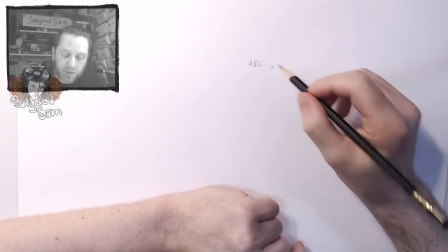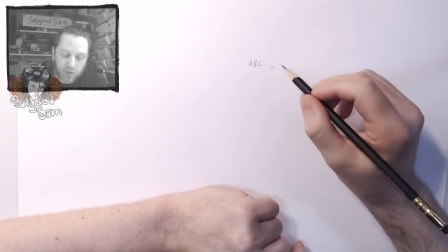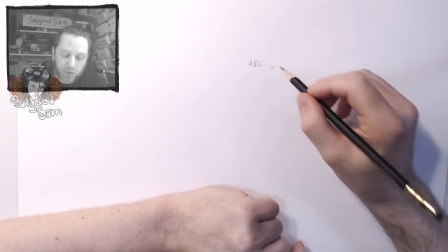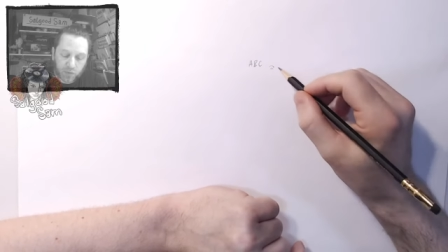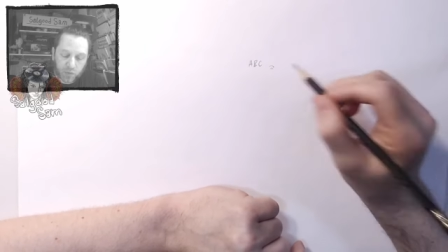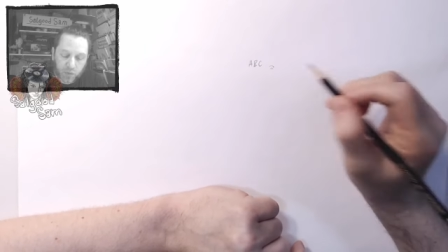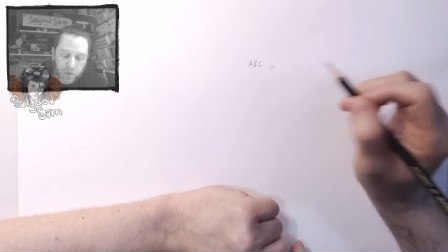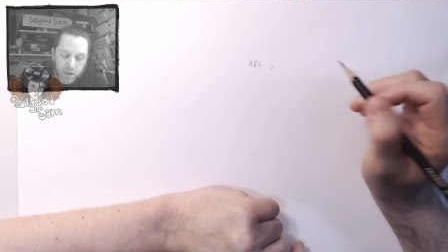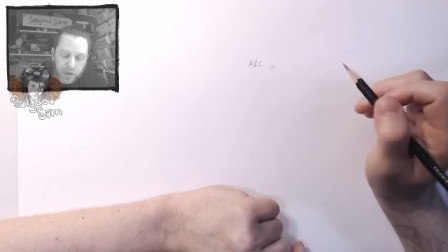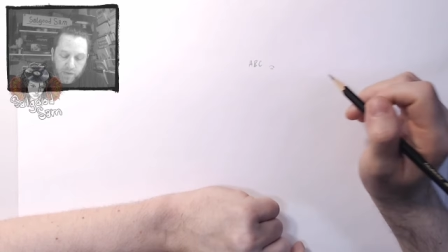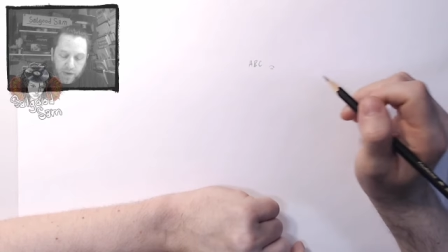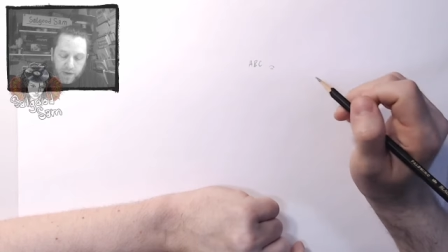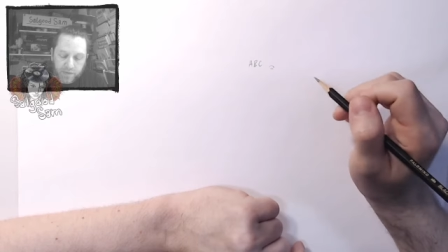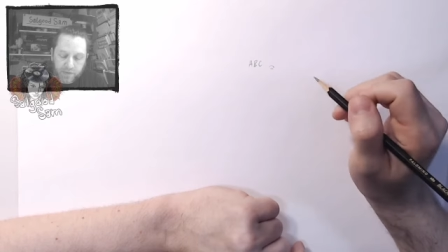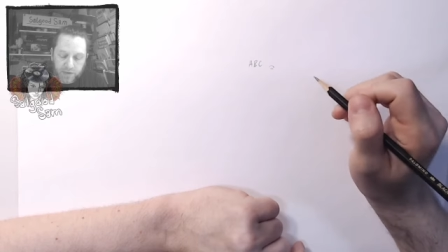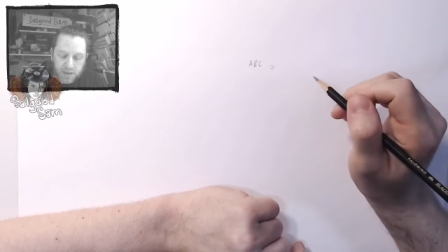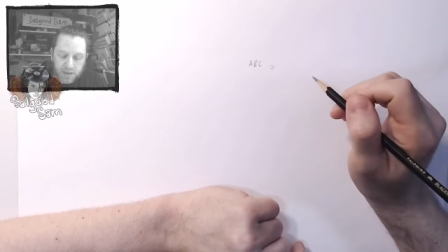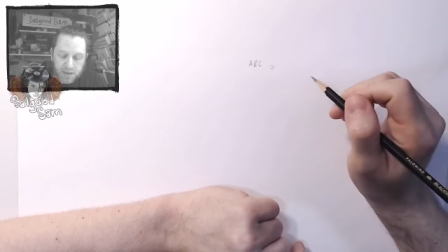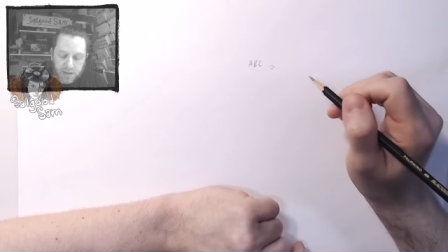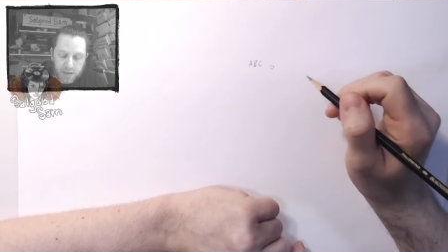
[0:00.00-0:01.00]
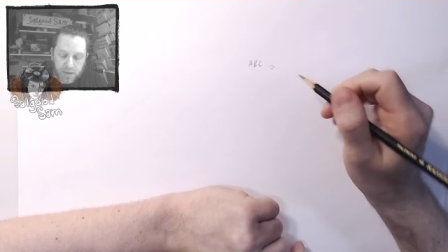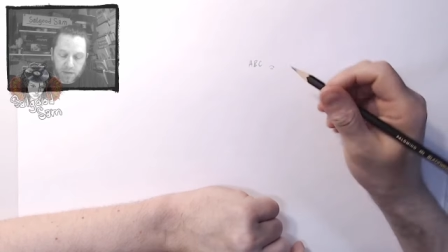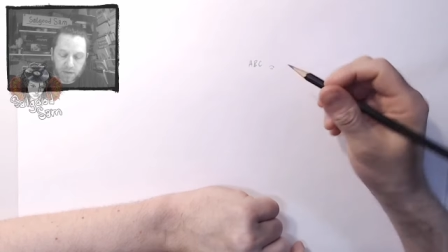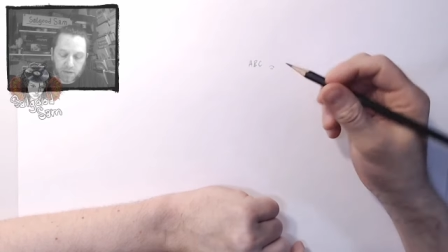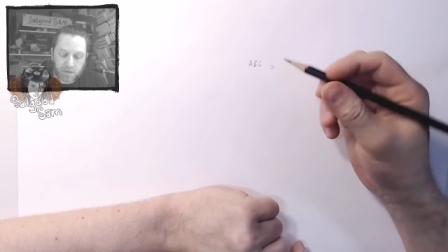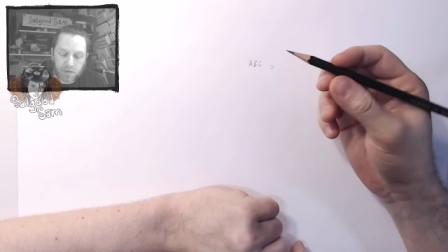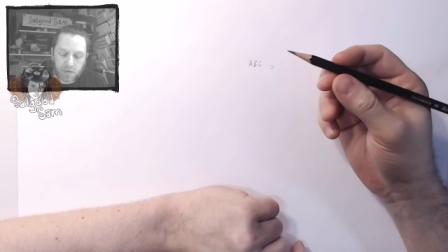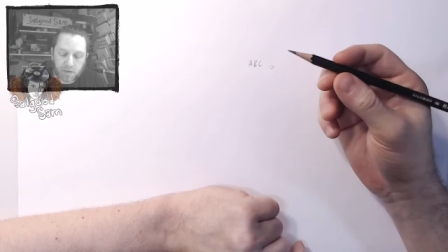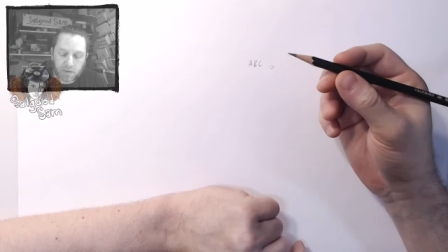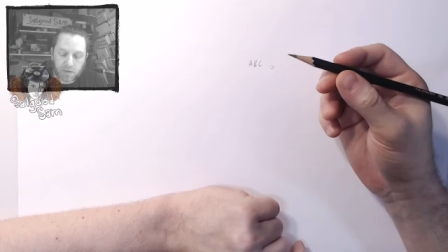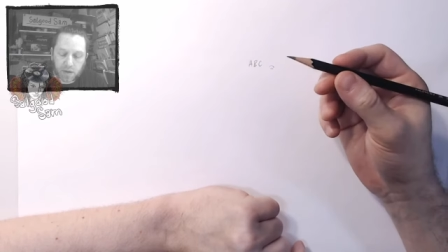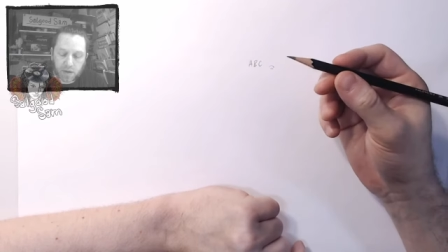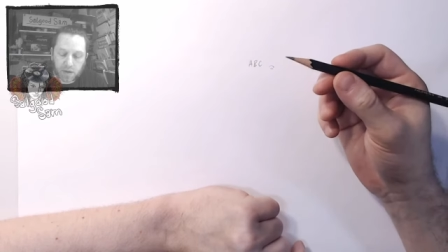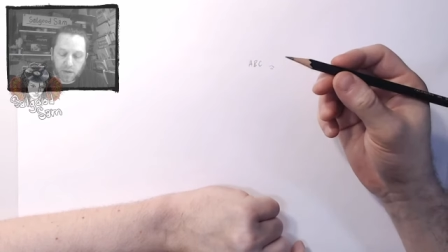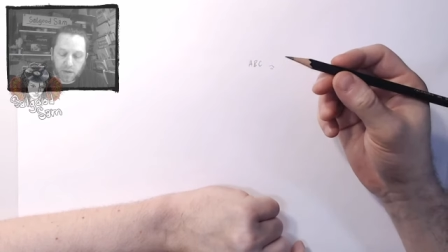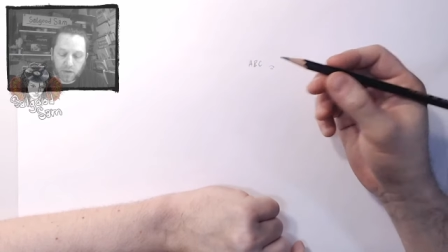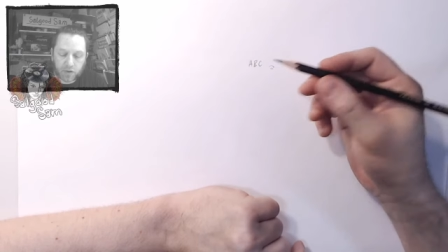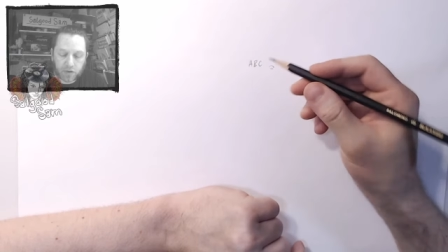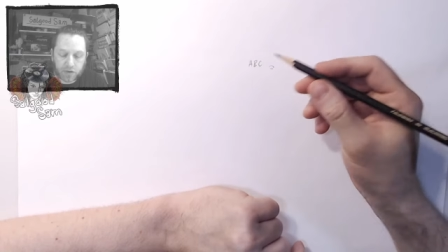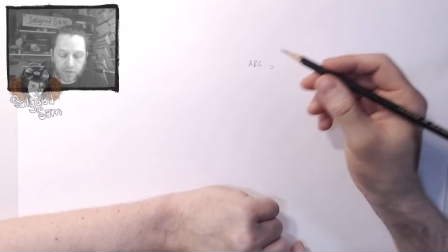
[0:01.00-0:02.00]
really great for details, uh,
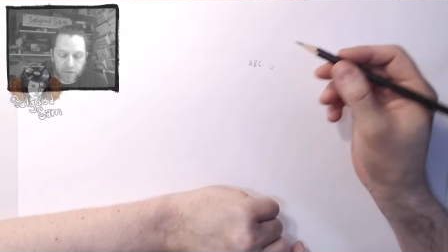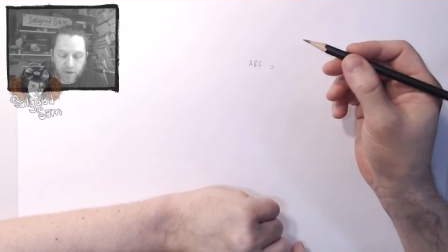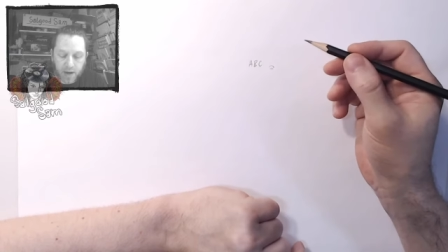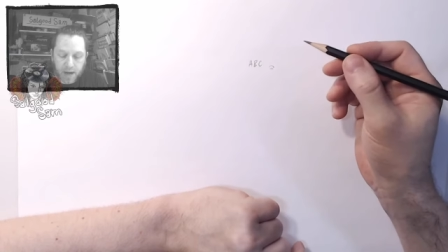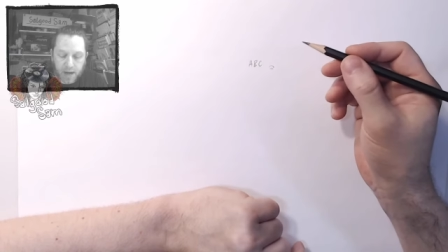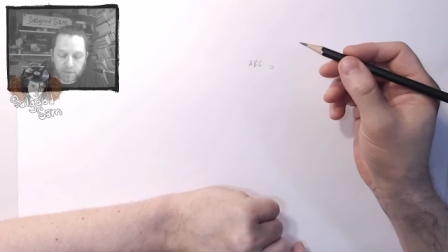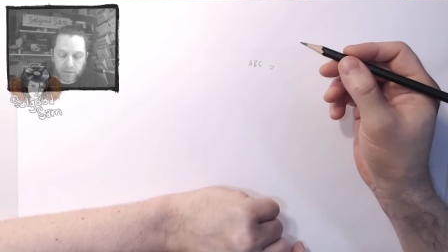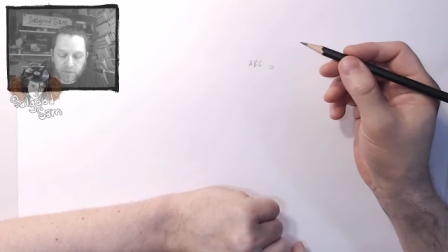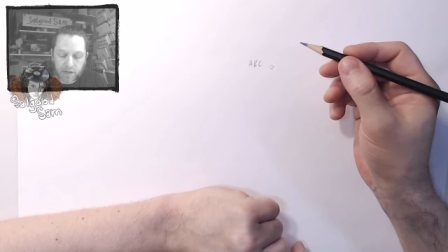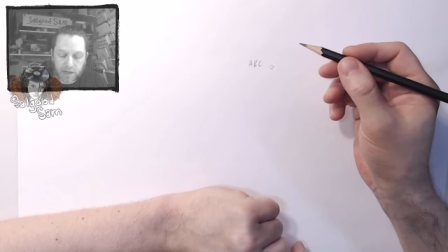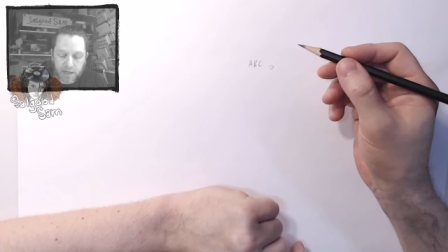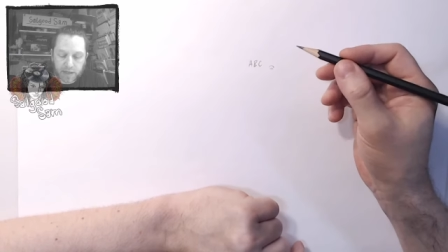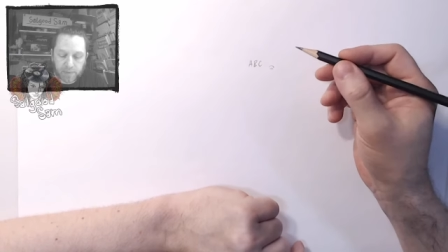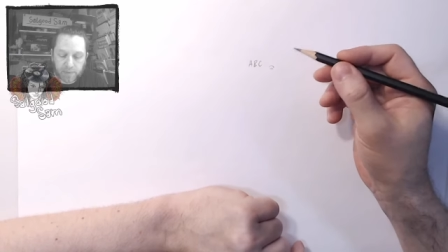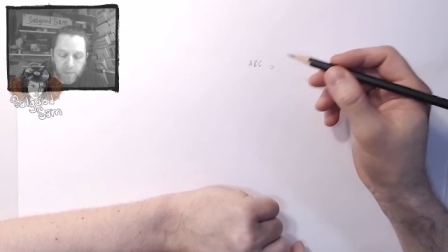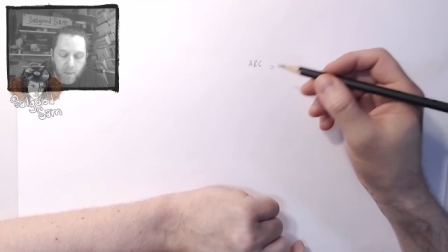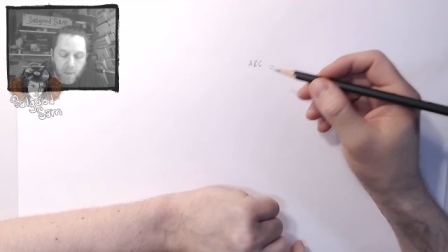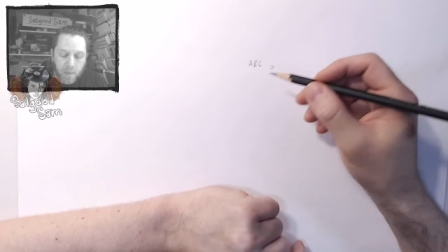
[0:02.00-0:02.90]
good for handwriting.